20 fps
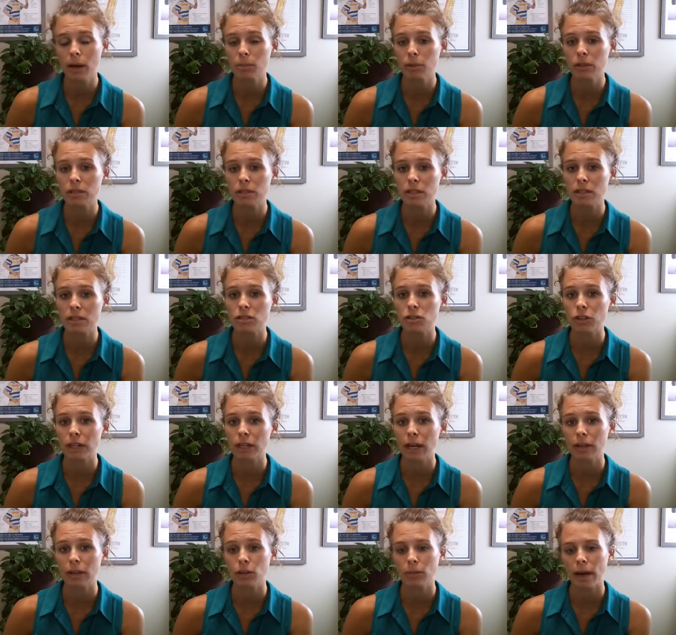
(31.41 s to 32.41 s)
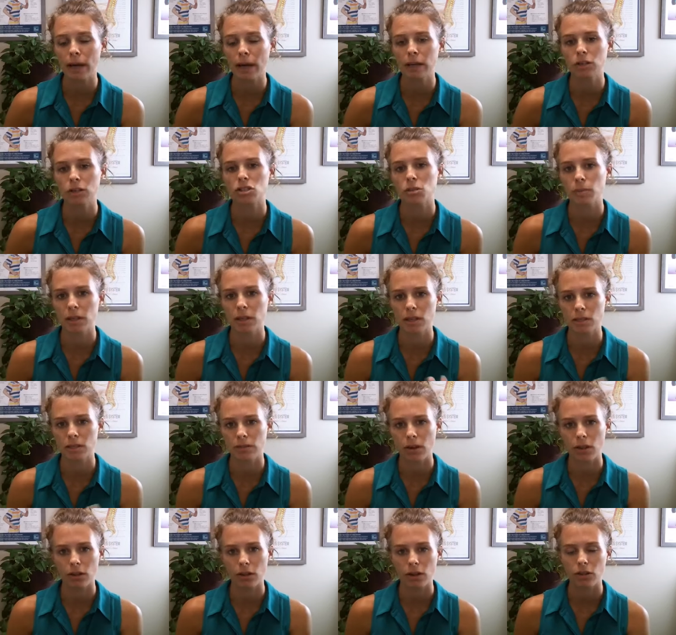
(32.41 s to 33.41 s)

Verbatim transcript: to put sunscreen on your body just because of all the